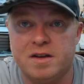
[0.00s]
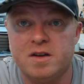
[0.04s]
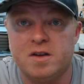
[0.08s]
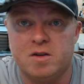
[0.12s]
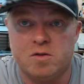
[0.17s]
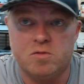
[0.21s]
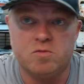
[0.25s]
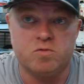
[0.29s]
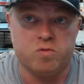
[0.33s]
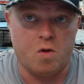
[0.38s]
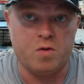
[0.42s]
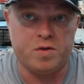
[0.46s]

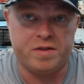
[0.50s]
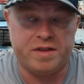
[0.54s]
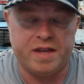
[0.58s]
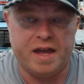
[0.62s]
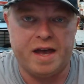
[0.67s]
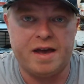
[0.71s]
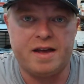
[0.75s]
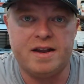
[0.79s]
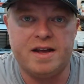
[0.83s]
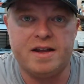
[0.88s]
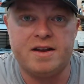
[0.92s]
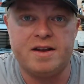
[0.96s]
wrote
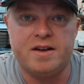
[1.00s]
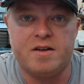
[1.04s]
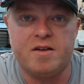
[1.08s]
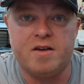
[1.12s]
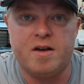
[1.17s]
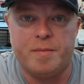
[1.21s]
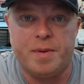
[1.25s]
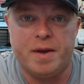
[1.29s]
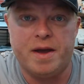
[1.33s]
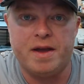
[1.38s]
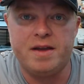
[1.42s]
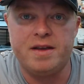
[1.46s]
that in her
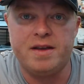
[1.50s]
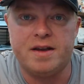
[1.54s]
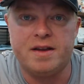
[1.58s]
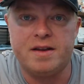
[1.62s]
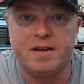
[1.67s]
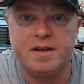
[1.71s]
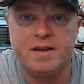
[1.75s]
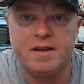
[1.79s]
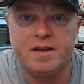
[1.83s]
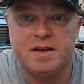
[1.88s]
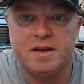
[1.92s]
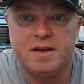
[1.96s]
opinion.
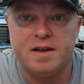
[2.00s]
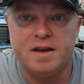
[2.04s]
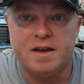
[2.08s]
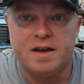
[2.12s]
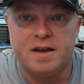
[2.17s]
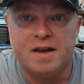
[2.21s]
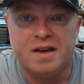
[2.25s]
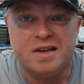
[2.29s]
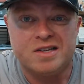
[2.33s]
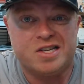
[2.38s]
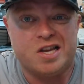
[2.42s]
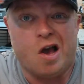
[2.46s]

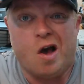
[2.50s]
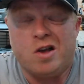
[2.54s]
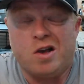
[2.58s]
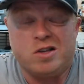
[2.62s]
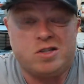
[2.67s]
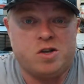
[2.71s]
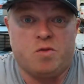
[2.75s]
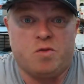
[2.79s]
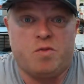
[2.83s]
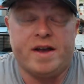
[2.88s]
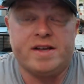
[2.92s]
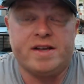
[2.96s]
She
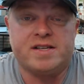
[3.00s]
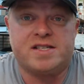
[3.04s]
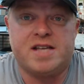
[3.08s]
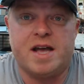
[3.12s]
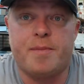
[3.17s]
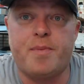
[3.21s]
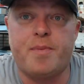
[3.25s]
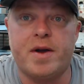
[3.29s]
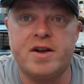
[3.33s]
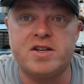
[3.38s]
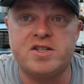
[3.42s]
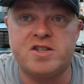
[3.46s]
also raised
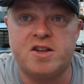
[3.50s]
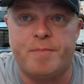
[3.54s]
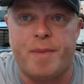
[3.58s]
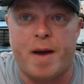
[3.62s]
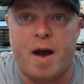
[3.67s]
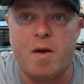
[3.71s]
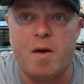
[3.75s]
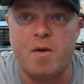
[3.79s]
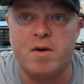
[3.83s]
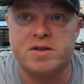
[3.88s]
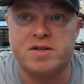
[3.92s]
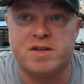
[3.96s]
separation of
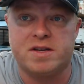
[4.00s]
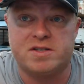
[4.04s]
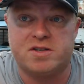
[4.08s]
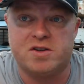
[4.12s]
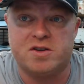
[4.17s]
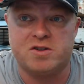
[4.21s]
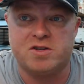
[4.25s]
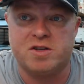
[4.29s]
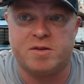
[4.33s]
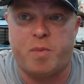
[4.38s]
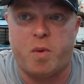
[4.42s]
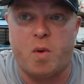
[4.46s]
powers
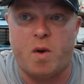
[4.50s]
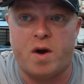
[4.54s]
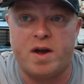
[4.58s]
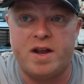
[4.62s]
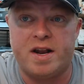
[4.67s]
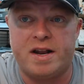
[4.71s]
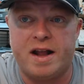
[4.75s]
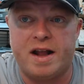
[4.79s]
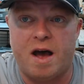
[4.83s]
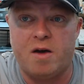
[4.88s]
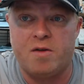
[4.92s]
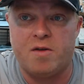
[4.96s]
concerns and
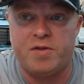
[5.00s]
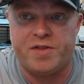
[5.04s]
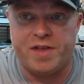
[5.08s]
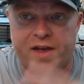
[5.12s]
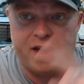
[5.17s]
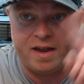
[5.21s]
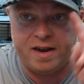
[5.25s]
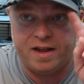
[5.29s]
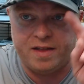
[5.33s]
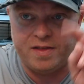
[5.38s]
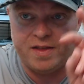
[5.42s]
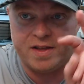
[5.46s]
pointed out
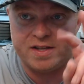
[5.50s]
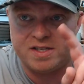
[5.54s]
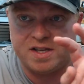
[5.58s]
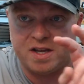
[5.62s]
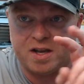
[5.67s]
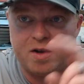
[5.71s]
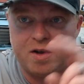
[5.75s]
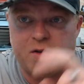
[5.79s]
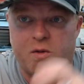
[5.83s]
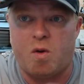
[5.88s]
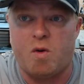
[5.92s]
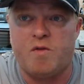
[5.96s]
that, and this is a
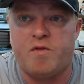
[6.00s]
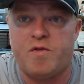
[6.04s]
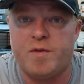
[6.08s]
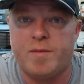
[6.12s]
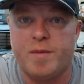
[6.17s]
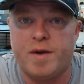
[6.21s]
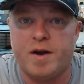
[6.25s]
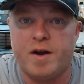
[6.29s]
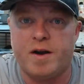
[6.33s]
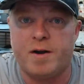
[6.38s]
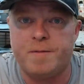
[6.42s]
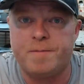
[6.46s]
quote from
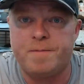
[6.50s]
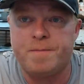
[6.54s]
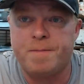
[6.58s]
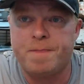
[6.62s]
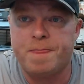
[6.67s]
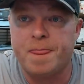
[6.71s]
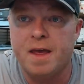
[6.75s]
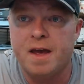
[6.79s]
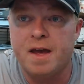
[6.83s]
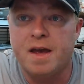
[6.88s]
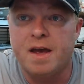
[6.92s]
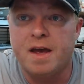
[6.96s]
her,
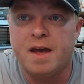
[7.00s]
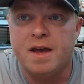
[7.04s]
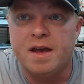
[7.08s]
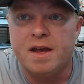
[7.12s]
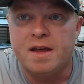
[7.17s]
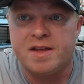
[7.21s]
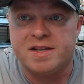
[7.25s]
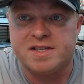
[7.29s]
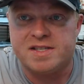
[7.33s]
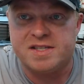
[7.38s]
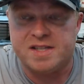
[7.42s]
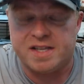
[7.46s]

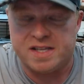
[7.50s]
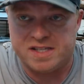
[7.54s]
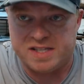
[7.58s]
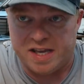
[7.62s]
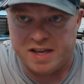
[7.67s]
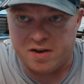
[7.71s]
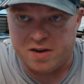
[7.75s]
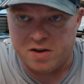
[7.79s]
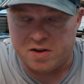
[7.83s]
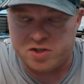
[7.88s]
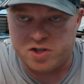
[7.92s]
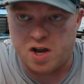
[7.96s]
this is the
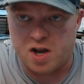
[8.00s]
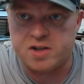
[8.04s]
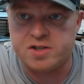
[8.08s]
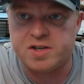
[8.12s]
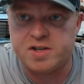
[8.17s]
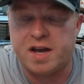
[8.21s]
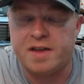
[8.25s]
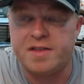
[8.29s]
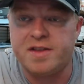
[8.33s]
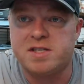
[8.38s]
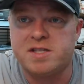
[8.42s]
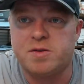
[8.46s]
senior judge
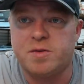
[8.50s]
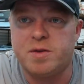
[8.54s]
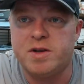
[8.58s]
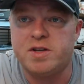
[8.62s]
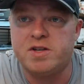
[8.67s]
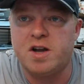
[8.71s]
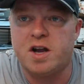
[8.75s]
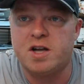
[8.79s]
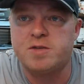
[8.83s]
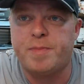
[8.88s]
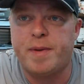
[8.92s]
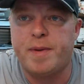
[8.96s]
on this
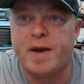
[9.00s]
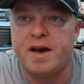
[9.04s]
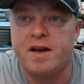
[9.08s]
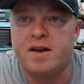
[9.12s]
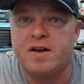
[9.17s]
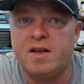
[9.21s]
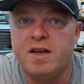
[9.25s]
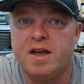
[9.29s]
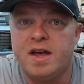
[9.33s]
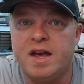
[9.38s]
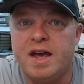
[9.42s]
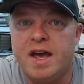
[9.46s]
3-judge
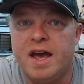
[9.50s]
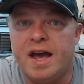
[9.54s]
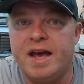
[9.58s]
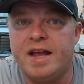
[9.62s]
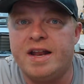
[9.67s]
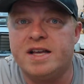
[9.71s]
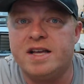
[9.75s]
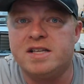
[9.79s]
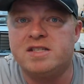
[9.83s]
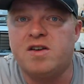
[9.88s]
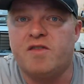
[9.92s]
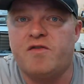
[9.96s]
panel, "It
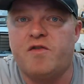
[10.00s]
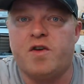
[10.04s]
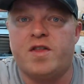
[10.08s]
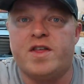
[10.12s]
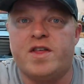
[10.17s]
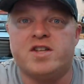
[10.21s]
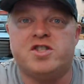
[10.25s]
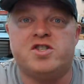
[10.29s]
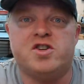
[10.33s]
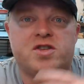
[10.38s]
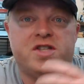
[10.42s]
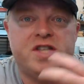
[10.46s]
is for the
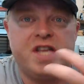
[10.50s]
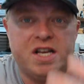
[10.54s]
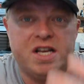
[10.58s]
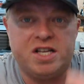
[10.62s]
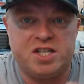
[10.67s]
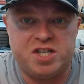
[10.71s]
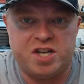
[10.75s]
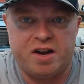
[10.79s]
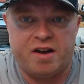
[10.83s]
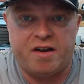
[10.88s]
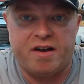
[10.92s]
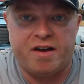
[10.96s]

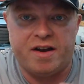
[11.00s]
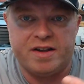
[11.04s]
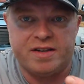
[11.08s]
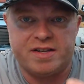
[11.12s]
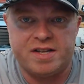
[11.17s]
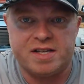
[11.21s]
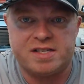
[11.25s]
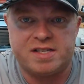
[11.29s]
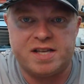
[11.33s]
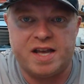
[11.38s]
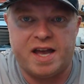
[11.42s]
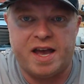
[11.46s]
judiciary
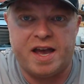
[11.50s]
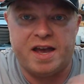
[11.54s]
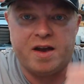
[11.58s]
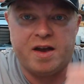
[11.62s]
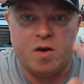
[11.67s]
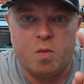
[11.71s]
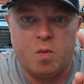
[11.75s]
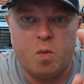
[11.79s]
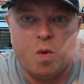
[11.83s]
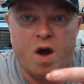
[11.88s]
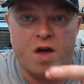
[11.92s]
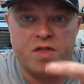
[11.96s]
to say
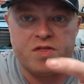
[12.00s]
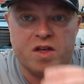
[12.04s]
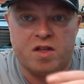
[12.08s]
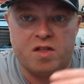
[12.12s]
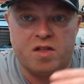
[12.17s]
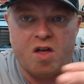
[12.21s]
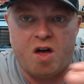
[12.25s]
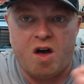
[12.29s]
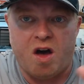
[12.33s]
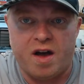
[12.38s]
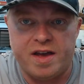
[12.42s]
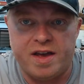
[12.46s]
what the
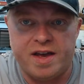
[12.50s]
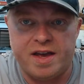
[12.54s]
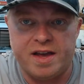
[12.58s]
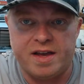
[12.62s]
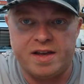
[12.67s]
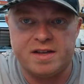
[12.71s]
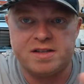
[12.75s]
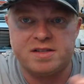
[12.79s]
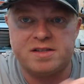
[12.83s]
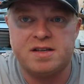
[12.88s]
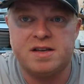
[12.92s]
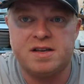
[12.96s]
law
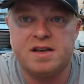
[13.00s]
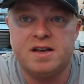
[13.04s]
is."